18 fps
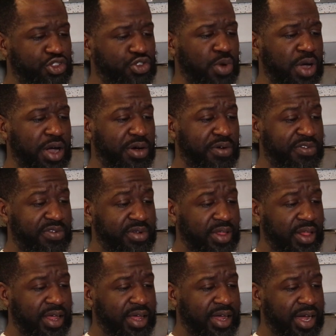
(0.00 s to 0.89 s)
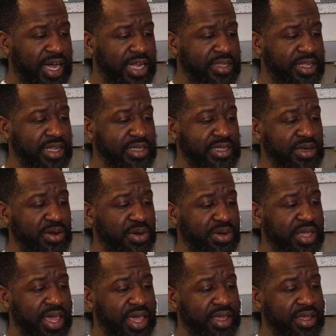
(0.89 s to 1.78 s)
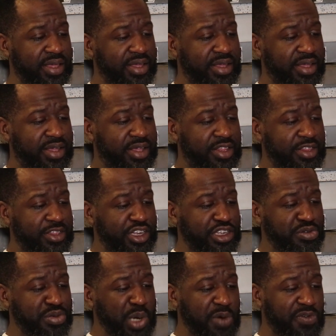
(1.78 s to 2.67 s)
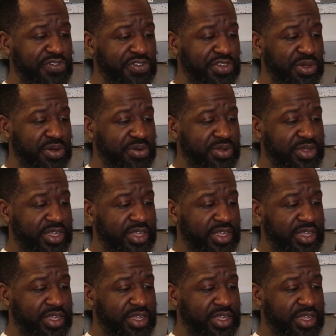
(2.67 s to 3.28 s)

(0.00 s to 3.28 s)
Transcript: 12. I then said, okay, there's 12 of you.